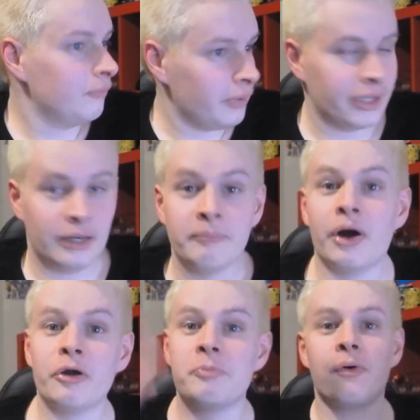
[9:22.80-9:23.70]
Right,
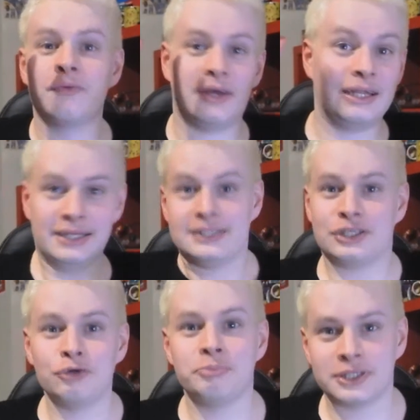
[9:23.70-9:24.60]
Mario pulls out his
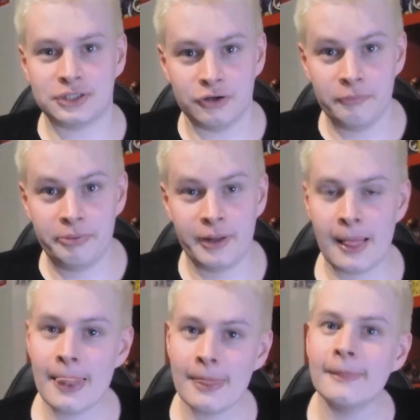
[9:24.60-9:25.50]
super scope
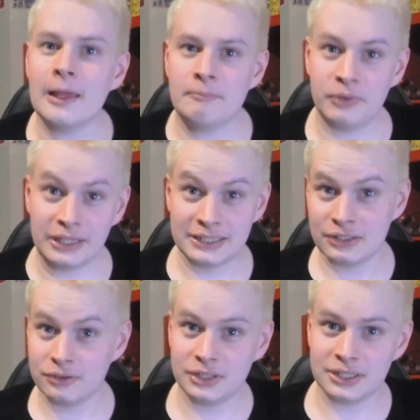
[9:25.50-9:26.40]
and plays
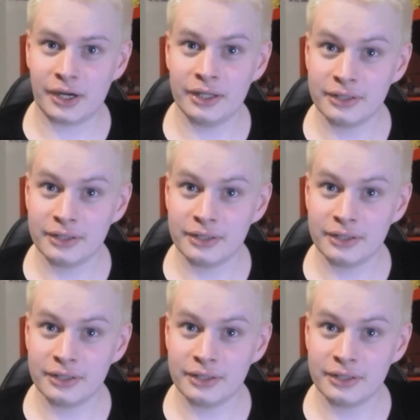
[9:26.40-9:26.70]
Yoshi's